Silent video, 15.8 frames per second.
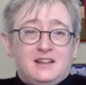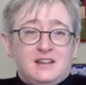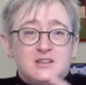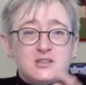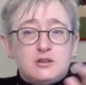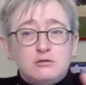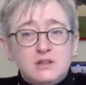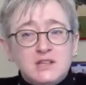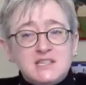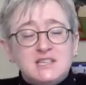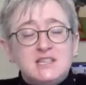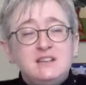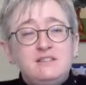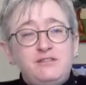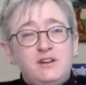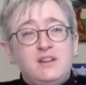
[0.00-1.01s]
So
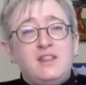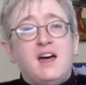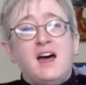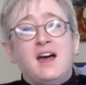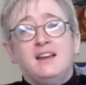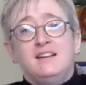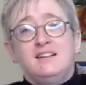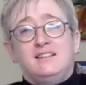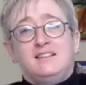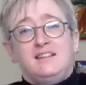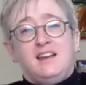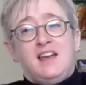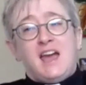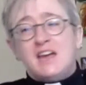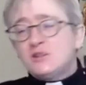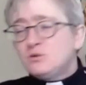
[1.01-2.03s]
listen for that.
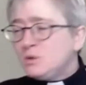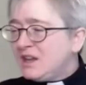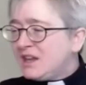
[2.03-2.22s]
As we